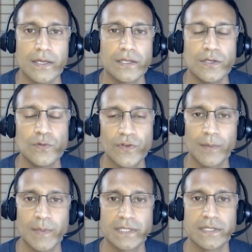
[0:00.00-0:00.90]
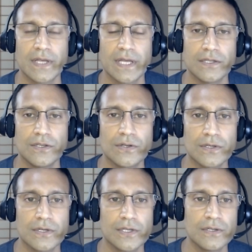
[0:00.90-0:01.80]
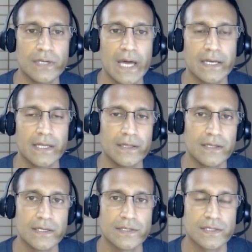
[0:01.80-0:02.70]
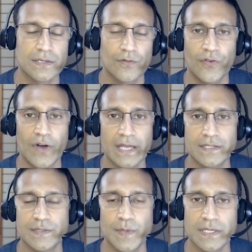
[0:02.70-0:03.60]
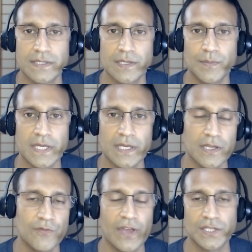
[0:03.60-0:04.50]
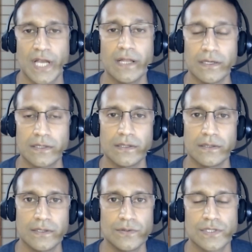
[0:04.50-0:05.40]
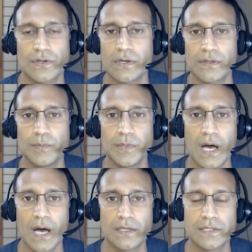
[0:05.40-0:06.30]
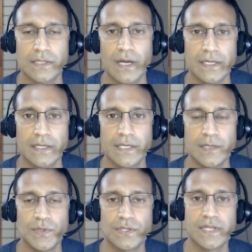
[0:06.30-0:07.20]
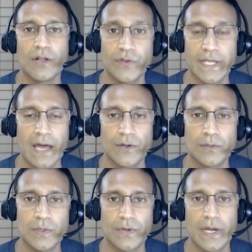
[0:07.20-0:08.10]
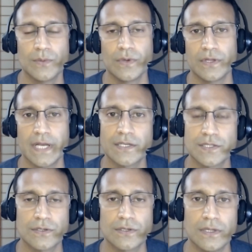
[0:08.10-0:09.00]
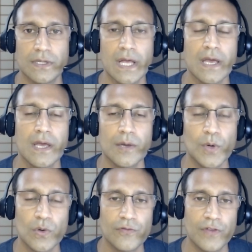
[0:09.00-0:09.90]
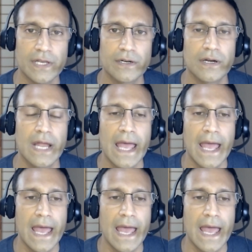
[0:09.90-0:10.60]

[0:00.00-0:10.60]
you've commented that you're not in this FI space to be evangelical. You started the blog to kind of keep yourself accountable, right, with an external motivator.